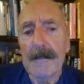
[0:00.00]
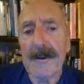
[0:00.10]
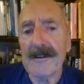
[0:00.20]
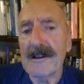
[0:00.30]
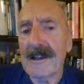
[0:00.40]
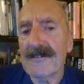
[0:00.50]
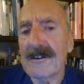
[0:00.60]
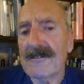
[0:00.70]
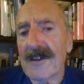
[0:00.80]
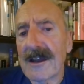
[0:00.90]
but the less
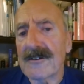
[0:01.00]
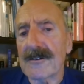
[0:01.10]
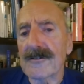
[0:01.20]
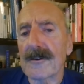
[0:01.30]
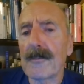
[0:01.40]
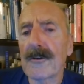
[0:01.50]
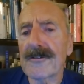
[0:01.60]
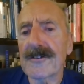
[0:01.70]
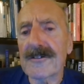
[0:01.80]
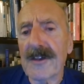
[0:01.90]
intelligent are more
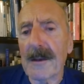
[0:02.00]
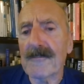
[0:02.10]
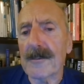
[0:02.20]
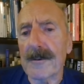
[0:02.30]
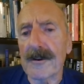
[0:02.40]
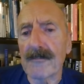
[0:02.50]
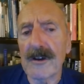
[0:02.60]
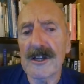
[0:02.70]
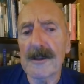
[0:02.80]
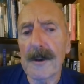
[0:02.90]
susceptible and
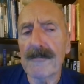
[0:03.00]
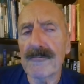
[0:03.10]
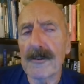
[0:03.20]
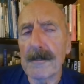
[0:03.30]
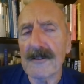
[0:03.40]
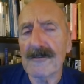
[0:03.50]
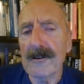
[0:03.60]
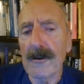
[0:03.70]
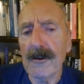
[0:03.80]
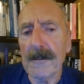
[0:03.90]
read them over a much
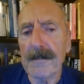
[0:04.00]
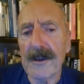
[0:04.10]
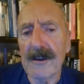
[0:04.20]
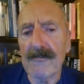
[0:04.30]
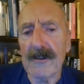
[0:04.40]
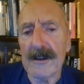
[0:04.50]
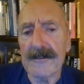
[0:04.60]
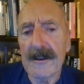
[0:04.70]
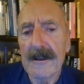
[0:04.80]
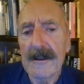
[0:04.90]
longer
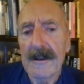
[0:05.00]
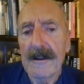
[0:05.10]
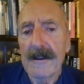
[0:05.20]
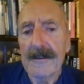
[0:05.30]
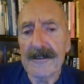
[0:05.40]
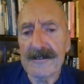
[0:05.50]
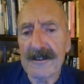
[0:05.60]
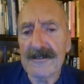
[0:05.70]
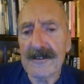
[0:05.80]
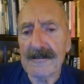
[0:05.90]
period. This
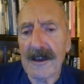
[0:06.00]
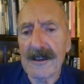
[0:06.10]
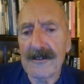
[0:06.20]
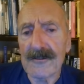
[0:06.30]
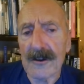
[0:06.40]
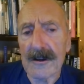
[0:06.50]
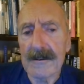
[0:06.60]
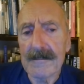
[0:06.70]
is the danger.